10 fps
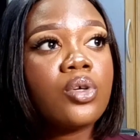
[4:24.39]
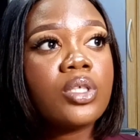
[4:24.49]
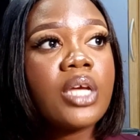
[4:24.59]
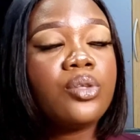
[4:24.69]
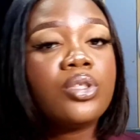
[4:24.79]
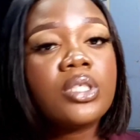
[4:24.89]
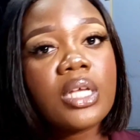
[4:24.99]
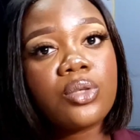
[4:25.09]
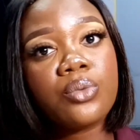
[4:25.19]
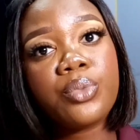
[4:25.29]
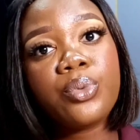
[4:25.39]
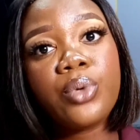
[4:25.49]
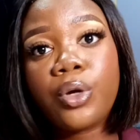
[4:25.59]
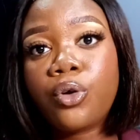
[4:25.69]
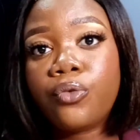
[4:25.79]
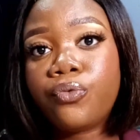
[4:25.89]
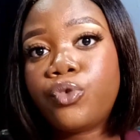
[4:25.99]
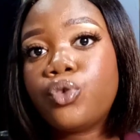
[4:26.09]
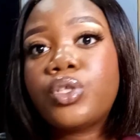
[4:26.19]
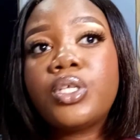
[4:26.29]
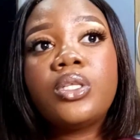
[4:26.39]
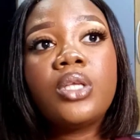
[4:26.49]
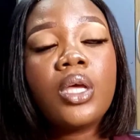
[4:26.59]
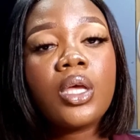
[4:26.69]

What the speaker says: because I noticed that some people were confusing